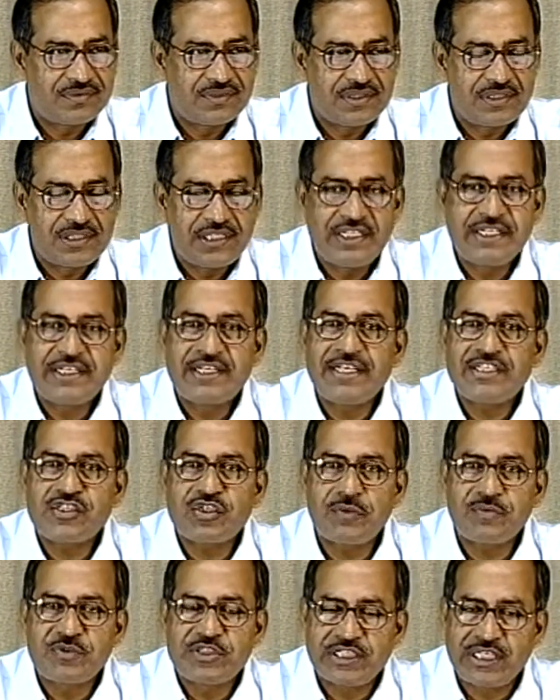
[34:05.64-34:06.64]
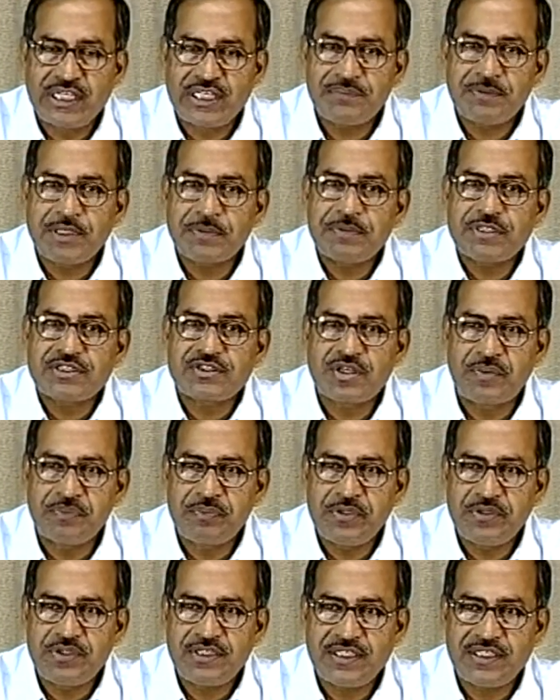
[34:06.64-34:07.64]
In case of general purpose
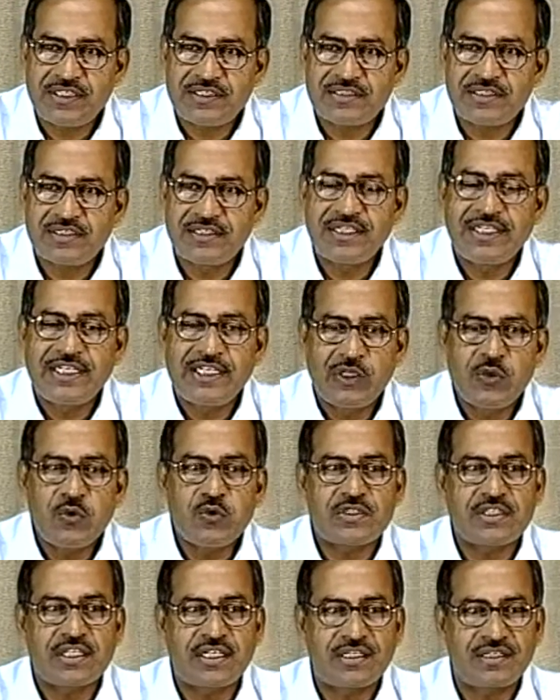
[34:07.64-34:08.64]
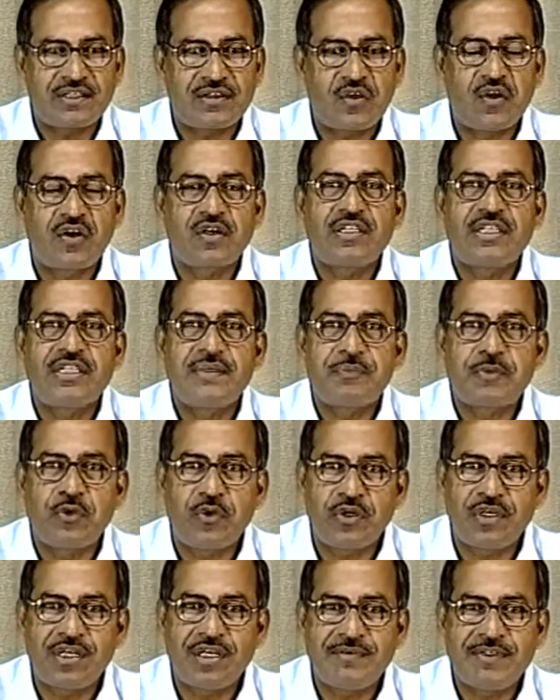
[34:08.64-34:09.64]
computers, the user or the
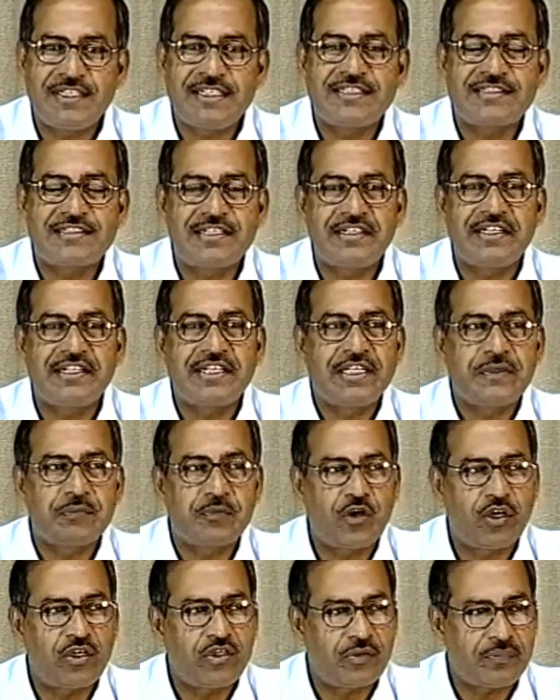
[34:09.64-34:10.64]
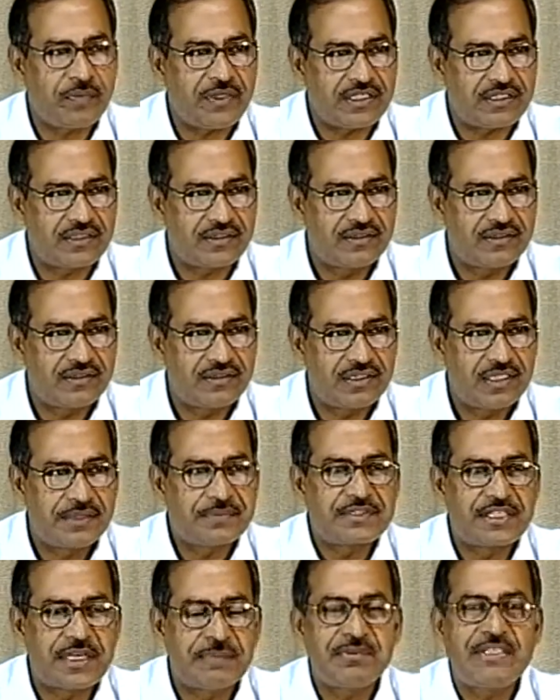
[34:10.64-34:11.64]
programmer is sitting in front of it. If
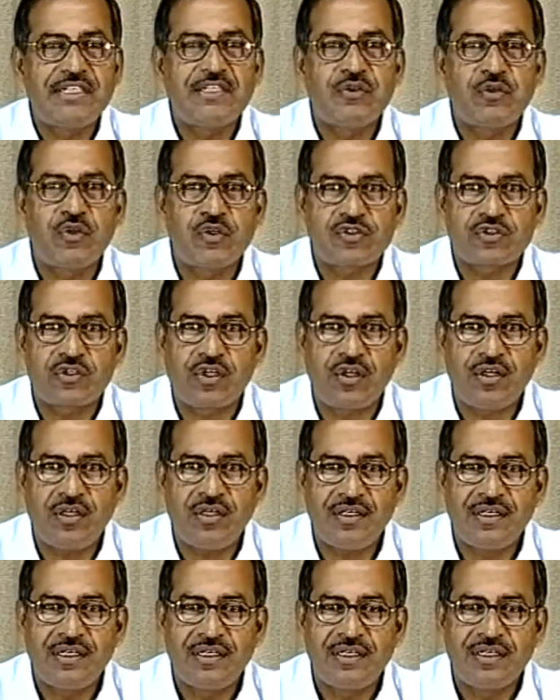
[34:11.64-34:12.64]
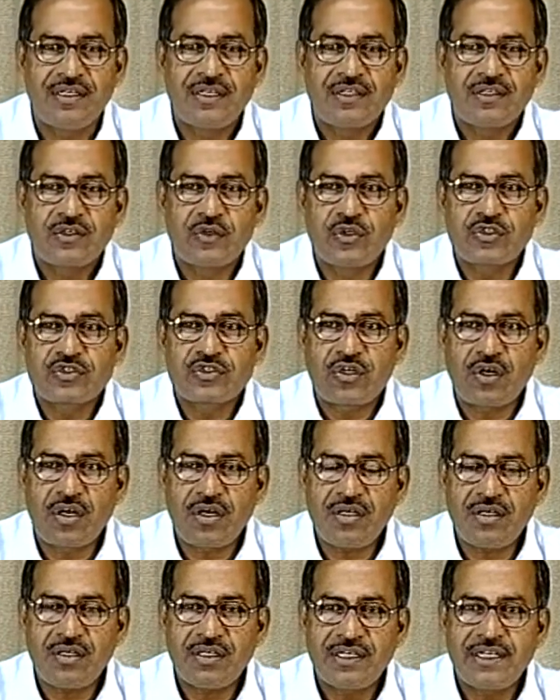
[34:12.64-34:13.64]
something goes wrong,
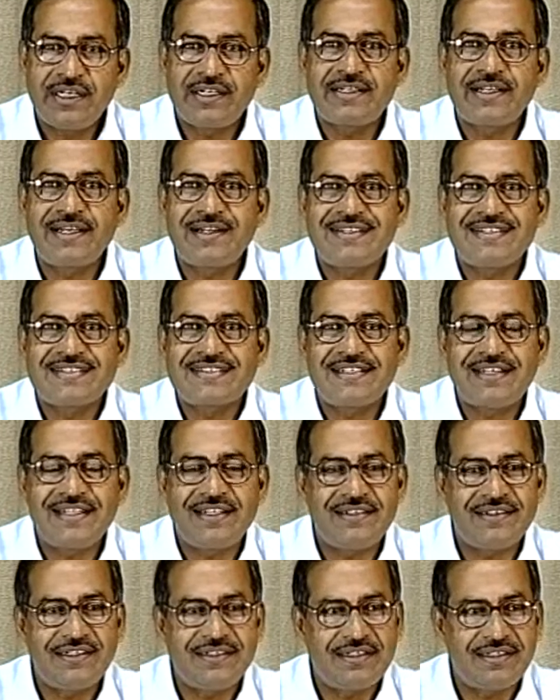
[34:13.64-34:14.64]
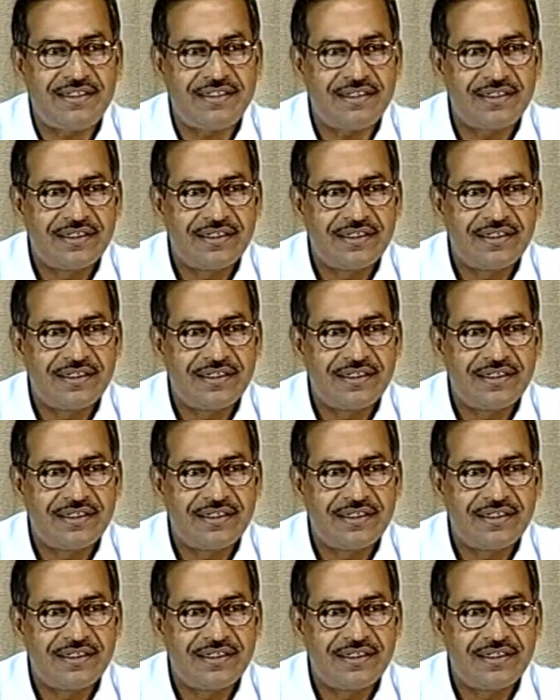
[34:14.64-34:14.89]
it can reset the